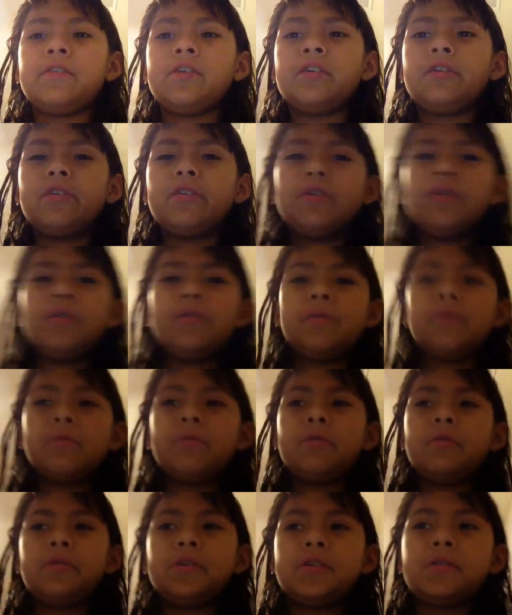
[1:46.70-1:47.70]
you're
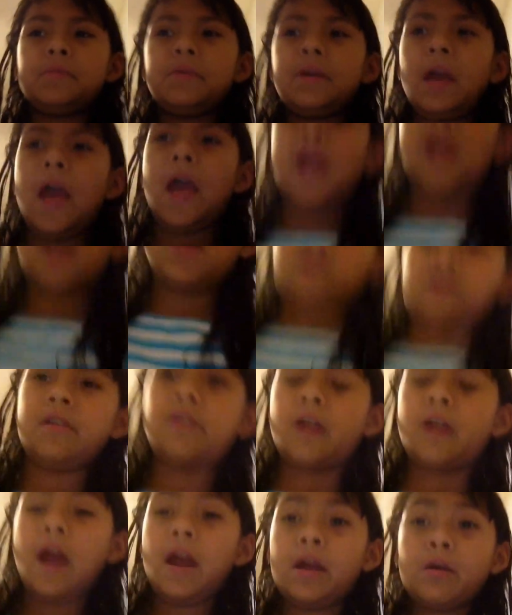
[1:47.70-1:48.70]
going to be a
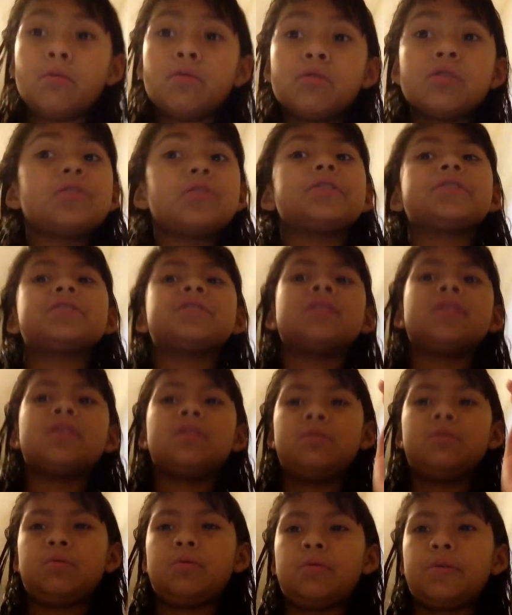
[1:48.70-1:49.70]
hater, I will just
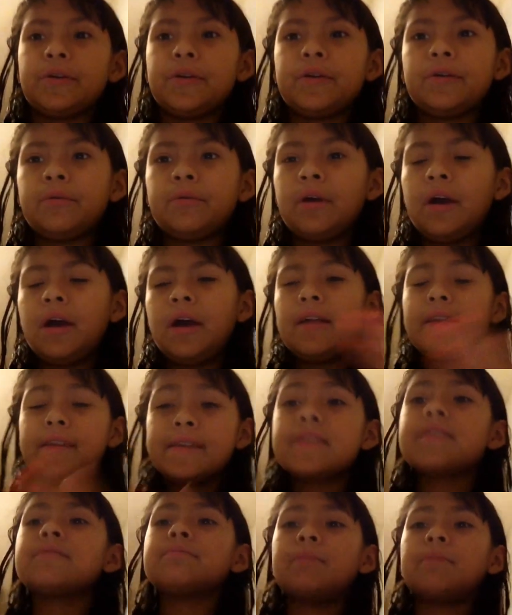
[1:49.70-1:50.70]
ignore you.
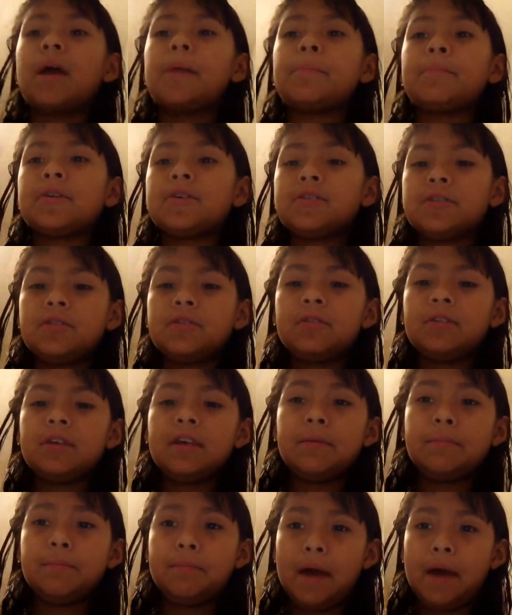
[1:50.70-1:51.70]
This is my
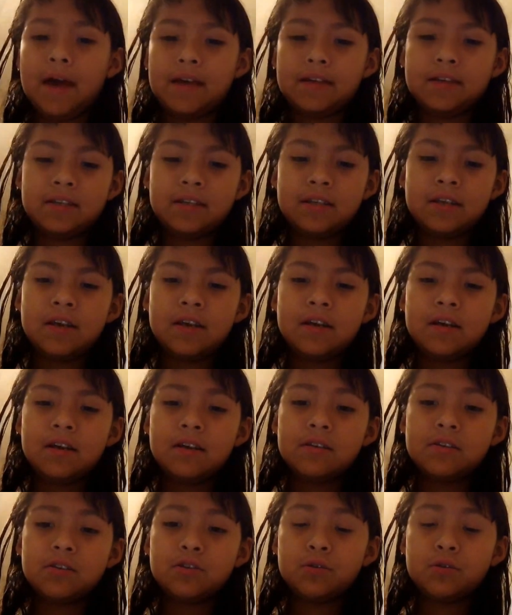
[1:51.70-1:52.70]
personally best
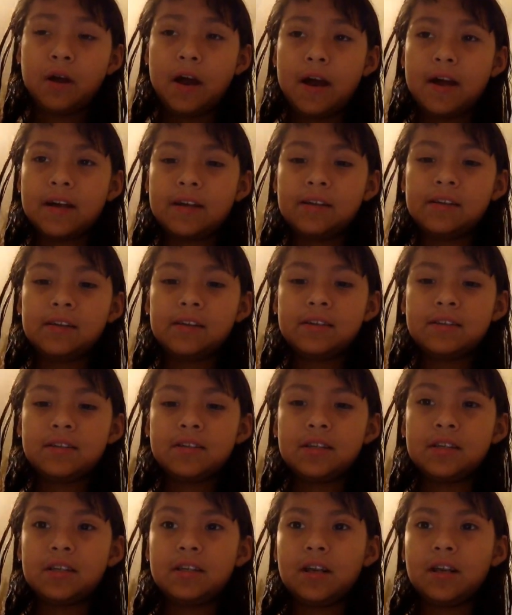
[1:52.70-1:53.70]
try at
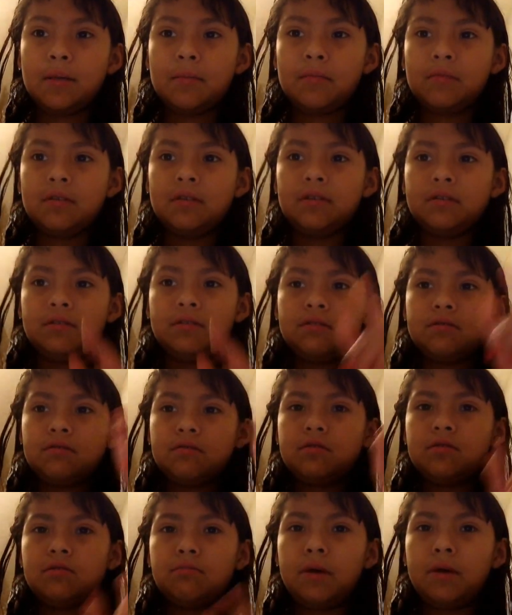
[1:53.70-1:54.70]
this, and I'm going to
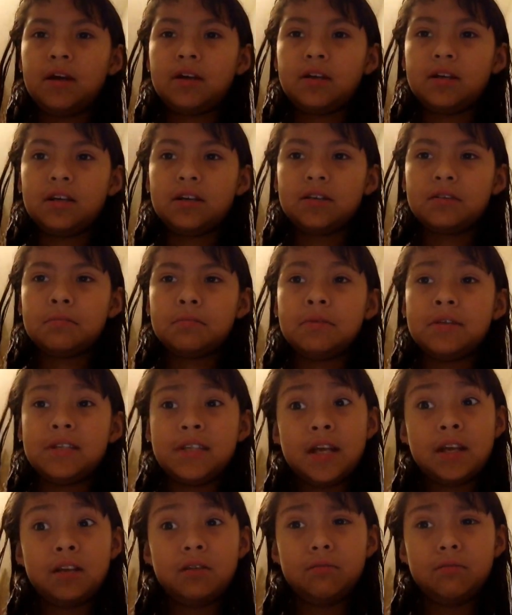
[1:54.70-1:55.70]
you might hear some
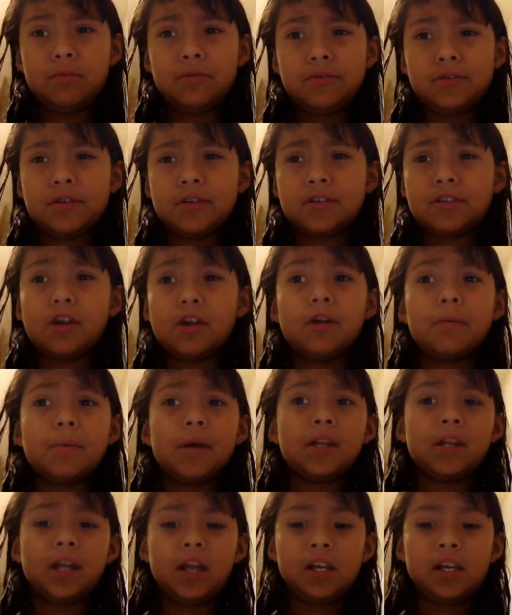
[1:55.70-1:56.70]
Nintendo music. Sorry
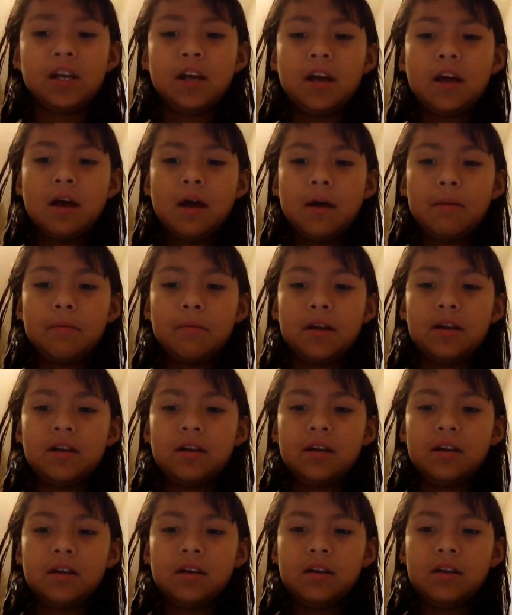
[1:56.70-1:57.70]
about that. But
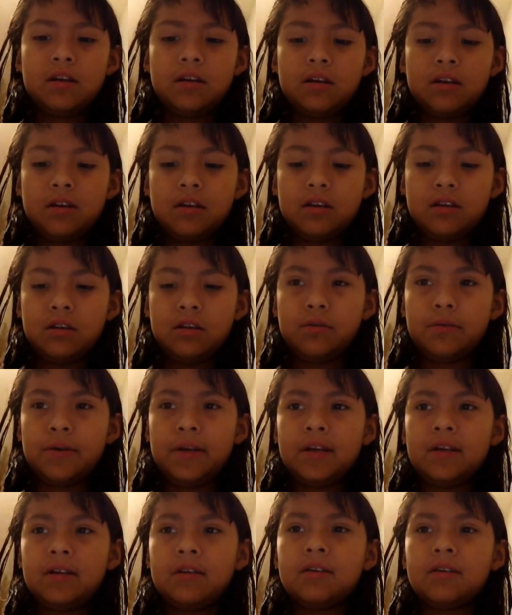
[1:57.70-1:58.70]
in
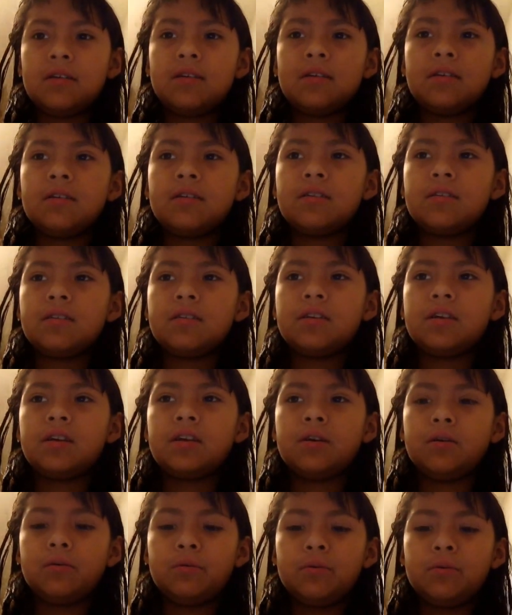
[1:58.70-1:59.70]
three,
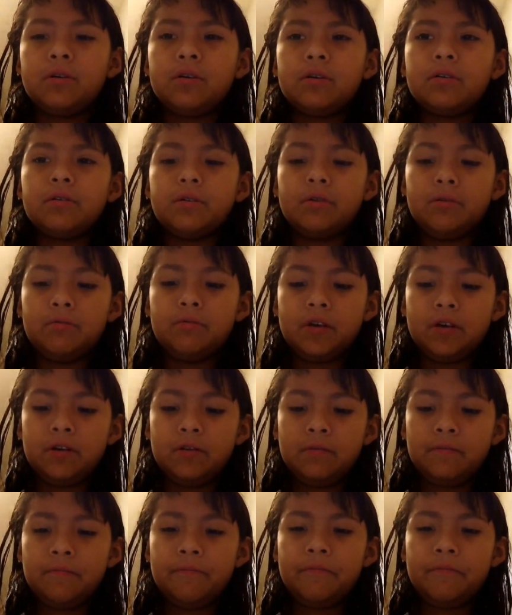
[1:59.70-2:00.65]
two, uno.